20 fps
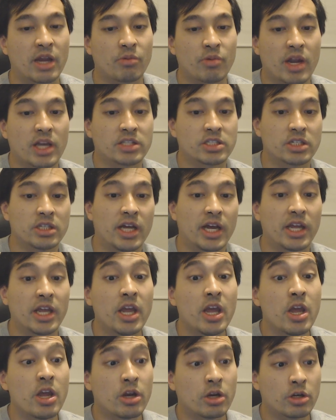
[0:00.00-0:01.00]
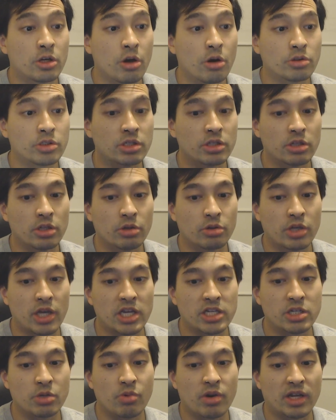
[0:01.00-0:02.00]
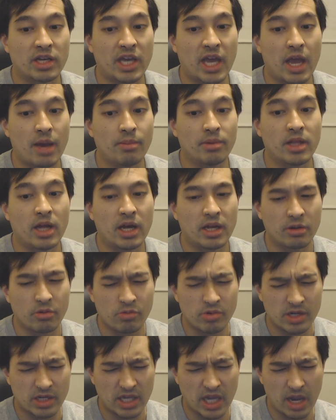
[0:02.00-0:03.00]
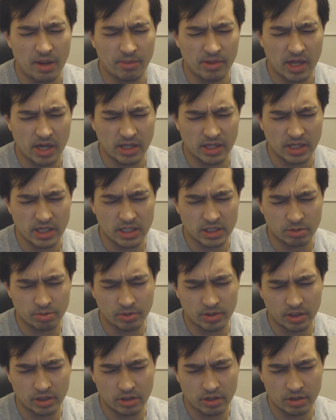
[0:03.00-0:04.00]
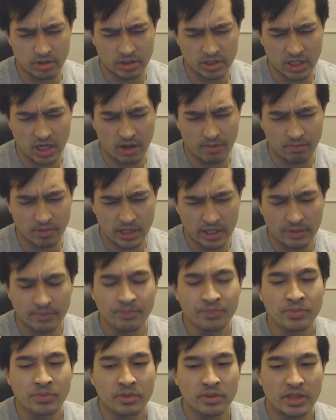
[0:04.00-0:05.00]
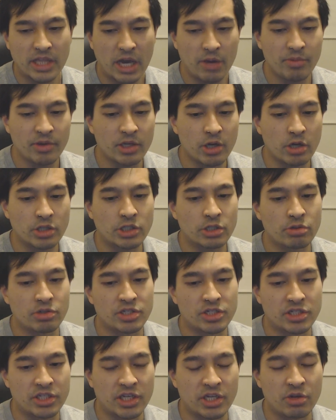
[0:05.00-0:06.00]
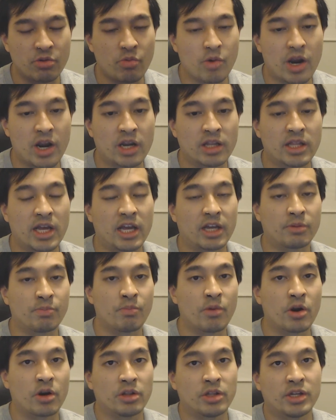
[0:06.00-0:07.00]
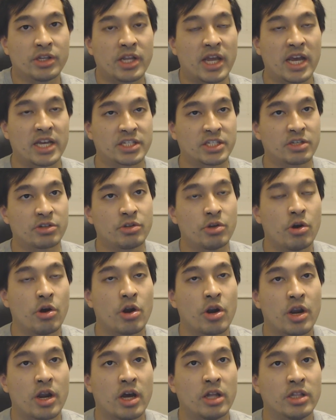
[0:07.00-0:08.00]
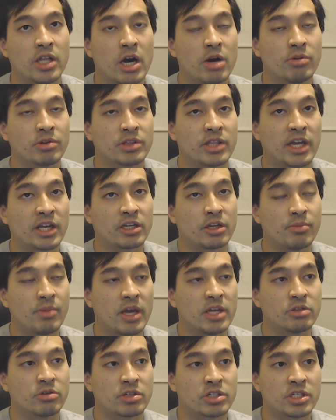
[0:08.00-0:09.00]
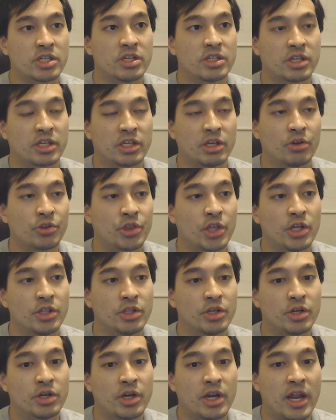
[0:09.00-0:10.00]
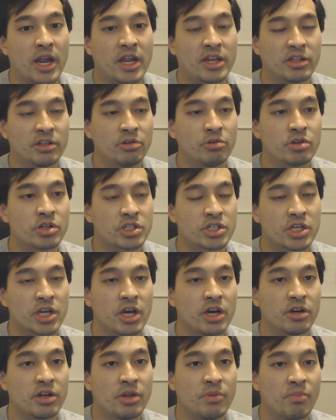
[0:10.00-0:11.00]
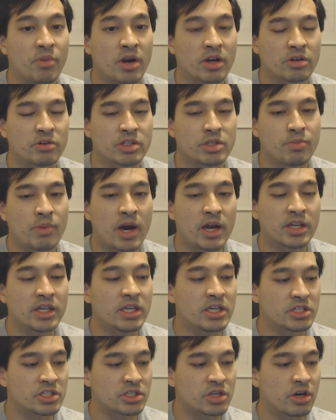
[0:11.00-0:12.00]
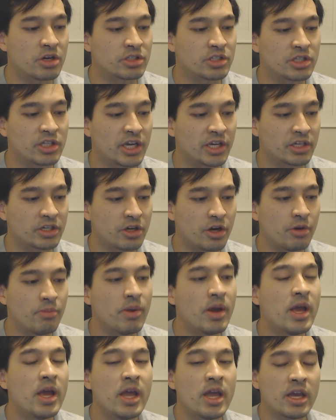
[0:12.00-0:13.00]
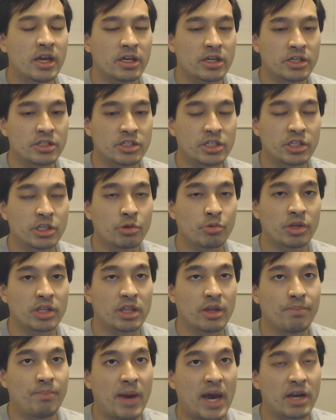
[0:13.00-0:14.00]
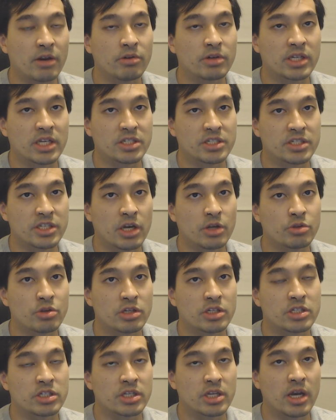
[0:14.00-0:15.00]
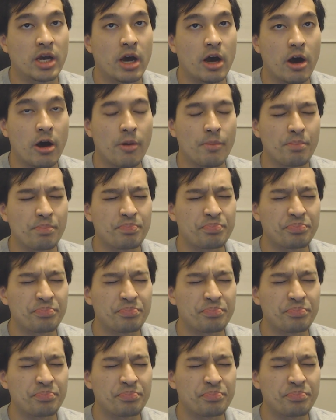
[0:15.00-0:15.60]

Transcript: ready to like go to the location where Camelot where Camelot is for the current time being. Then we go to a scene where like Merlin, Escanor, along with like um, Hendrickson and Thunder and Ludociel and Margaret's body is starting to like um continuing the battle against Zeldris, um